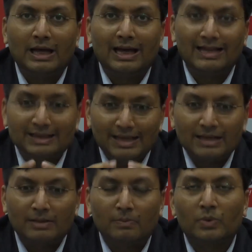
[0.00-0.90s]
and
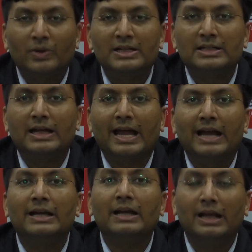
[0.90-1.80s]
that provides that
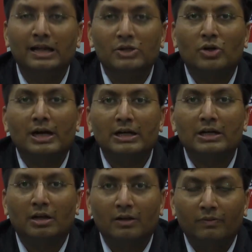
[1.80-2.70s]
added edge or added
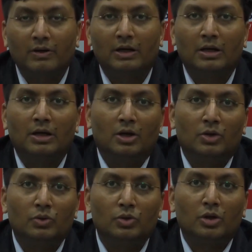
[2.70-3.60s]
alpha
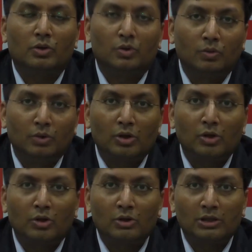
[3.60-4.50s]
to your overall
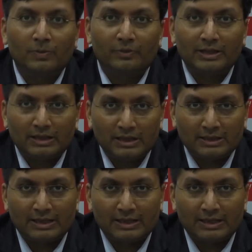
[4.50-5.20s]
long-term wealth creation.